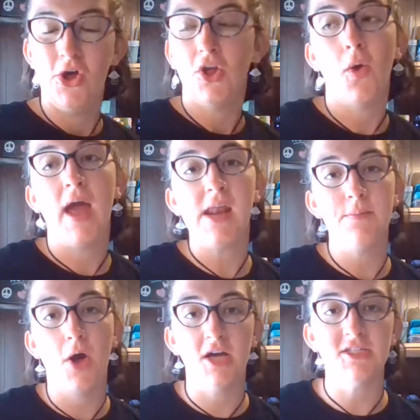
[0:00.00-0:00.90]
Go ahead and
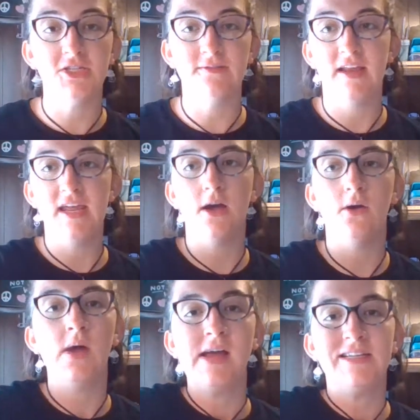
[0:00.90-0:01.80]
pause your video
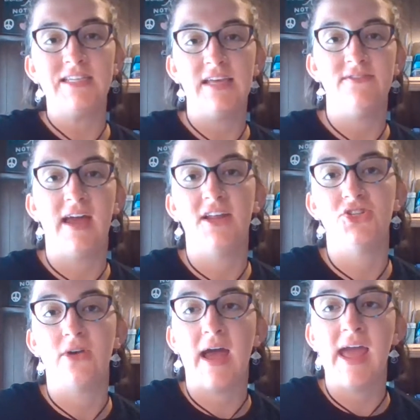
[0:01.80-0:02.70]
to give that a
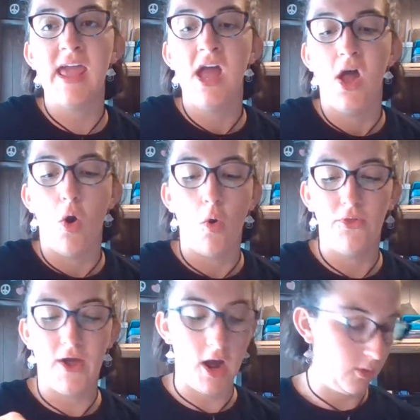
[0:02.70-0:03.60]
try
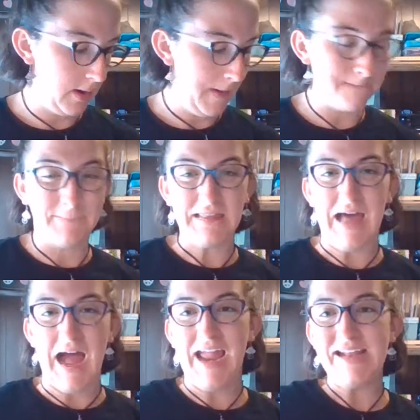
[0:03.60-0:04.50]
with our
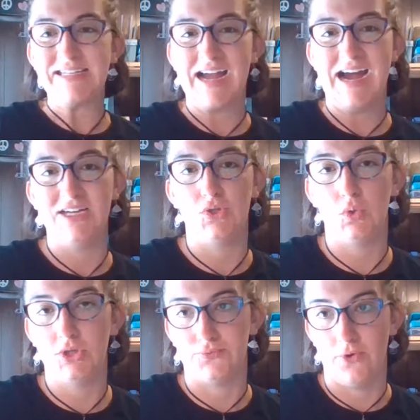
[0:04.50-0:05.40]
blind
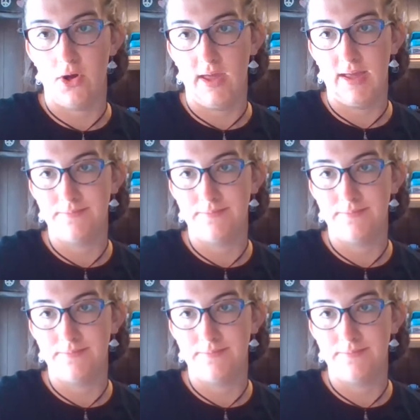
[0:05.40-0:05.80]
contour drawing.